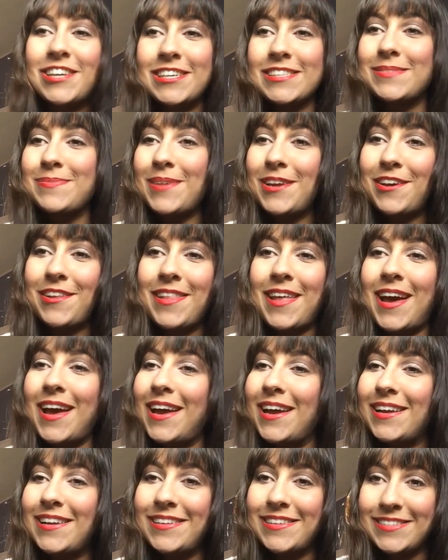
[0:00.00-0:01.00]
Trust me on
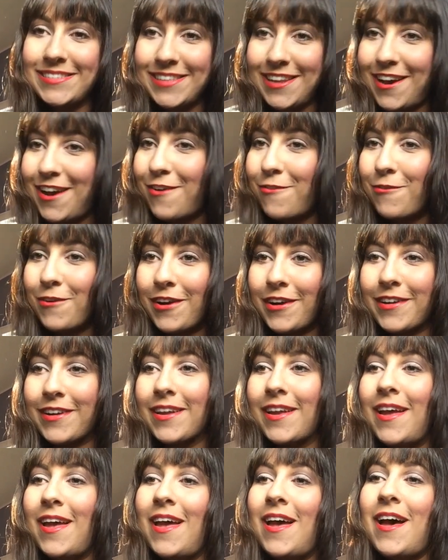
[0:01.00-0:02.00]
that, it does not work.
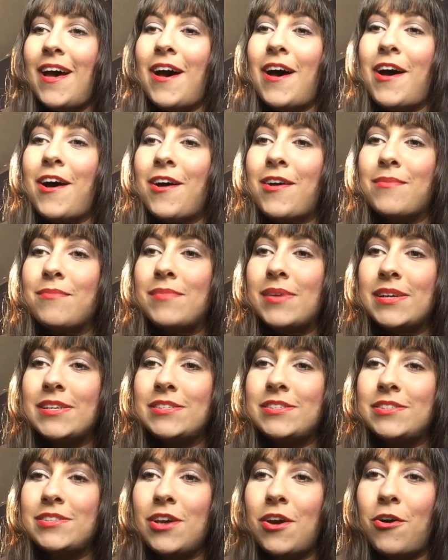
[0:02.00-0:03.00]
Um,
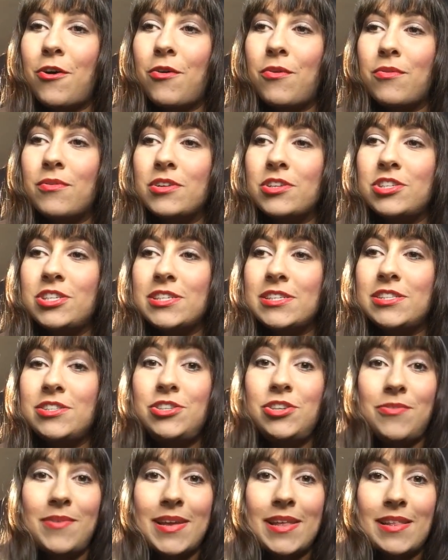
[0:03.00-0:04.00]
so just
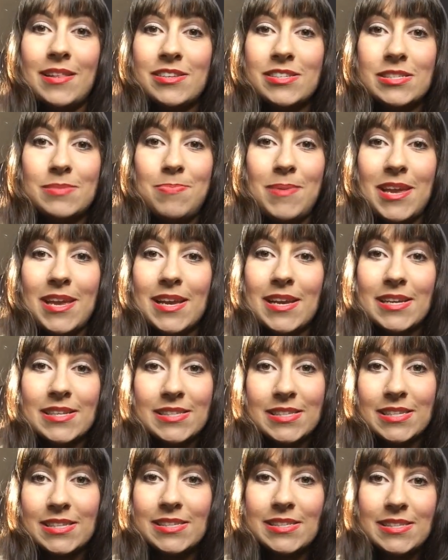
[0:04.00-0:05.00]
doing, just being
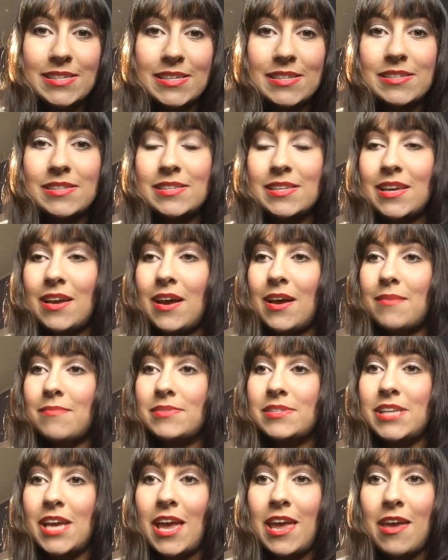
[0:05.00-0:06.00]
consistent,
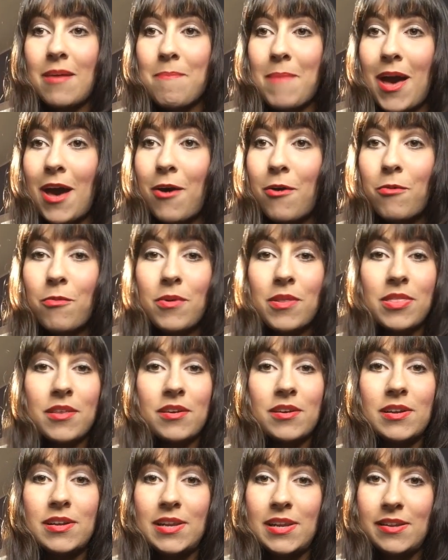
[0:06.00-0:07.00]
um, take them out when
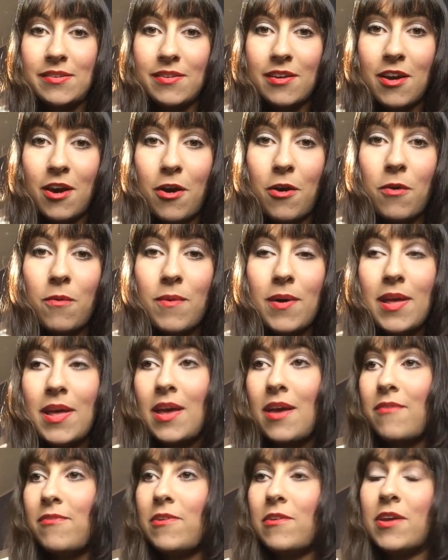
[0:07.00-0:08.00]
they need to go.
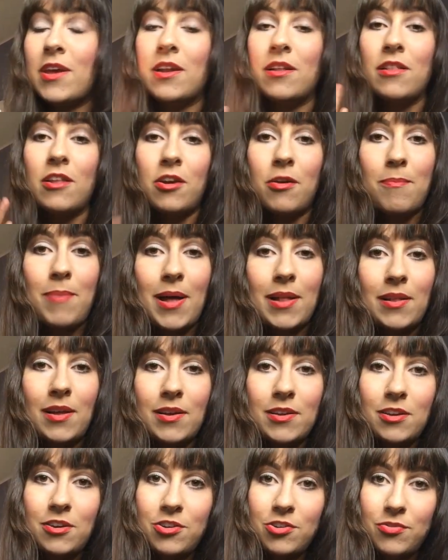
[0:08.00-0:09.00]
If you get a little bell
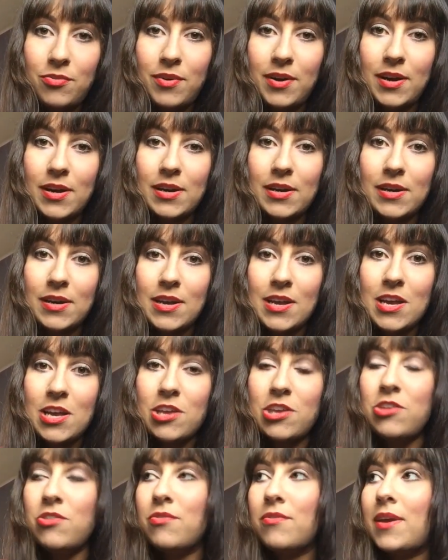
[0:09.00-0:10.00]
on your door,
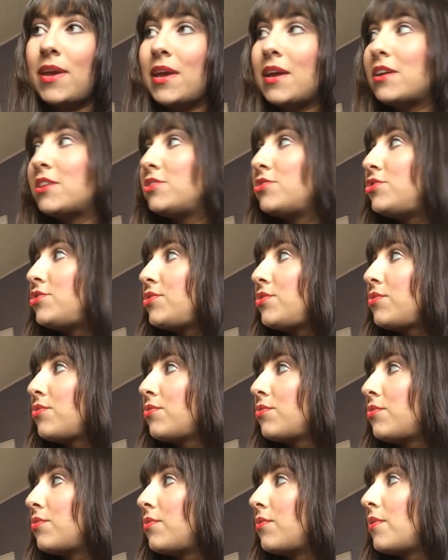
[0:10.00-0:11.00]
you can
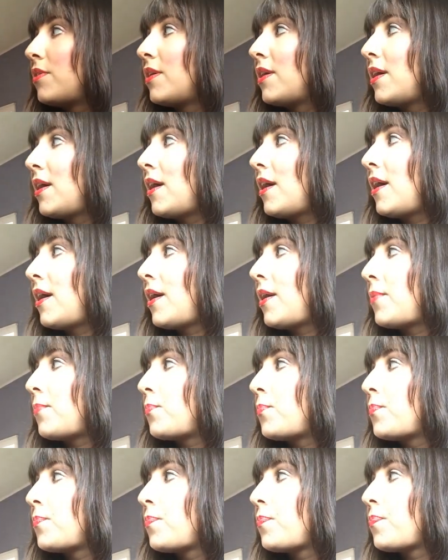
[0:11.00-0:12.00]
do,
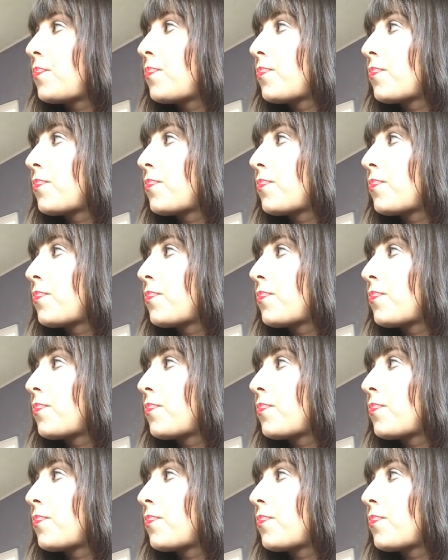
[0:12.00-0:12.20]
um,